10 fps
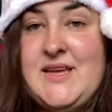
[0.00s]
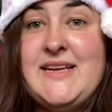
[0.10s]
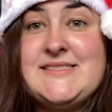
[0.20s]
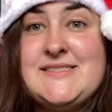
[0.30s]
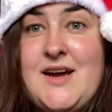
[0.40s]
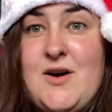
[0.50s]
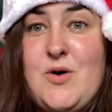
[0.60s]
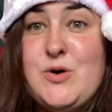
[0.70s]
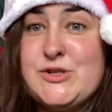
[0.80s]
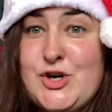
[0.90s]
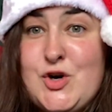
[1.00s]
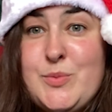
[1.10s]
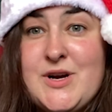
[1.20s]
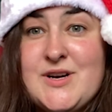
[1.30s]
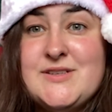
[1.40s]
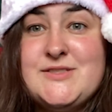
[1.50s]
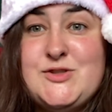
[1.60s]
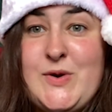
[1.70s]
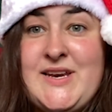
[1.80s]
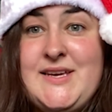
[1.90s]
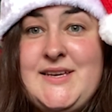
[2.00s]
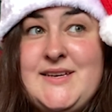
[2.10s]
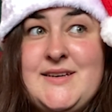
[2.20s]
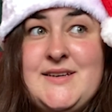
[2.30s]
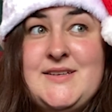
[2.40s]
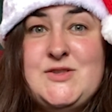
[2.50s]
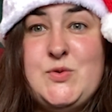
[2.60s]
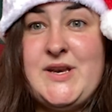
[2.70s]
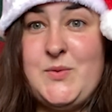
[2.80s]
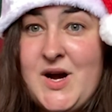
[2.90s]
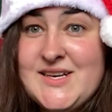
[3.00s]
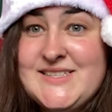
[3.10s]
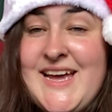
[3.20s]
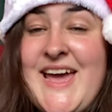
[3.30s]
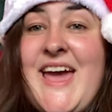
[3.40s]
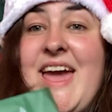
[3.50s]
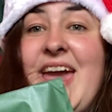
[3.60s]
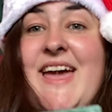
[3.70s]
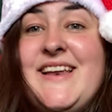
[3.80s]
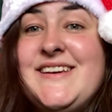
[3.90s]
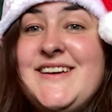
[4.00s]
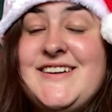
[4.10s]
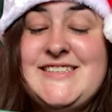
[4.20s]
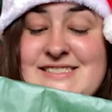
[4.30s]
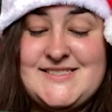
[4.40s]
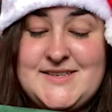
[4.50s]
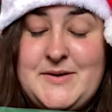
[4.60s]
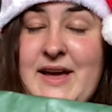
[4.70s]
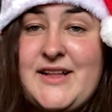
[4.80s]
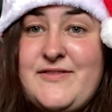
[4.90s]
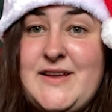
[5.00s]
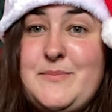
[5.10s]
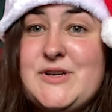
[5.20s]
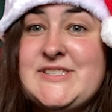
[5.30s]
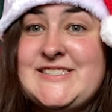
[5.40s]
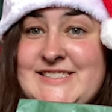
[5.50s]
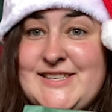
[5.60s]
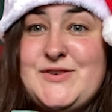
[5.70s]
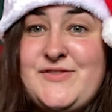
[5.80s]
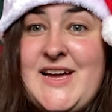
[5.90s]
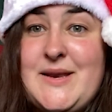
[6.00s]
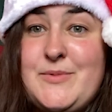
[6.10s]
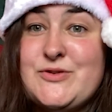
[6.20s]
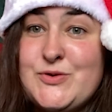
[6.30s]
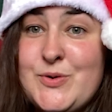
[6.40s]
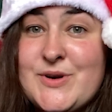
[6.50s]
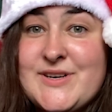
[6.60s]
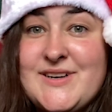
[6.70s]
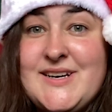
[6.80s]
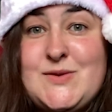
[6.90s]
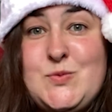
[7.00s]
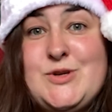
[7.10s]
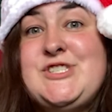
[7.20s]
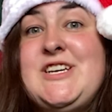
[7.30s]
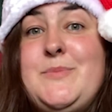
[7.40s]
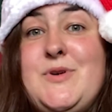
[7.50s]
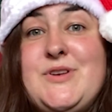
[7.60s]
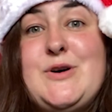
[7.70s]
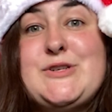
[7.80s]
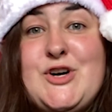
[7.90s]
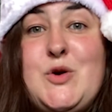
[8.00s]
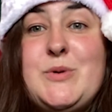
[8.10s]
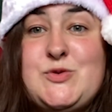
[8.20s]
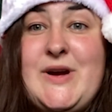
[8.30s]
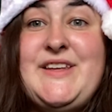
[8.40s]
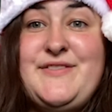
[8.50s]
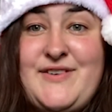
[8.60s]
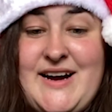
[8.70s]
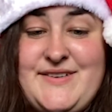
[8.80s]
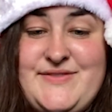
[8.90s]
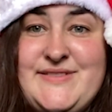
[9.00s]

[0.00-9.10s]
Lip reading: It's now October 2021 and this advent box is still available to order. It will ship on October 25.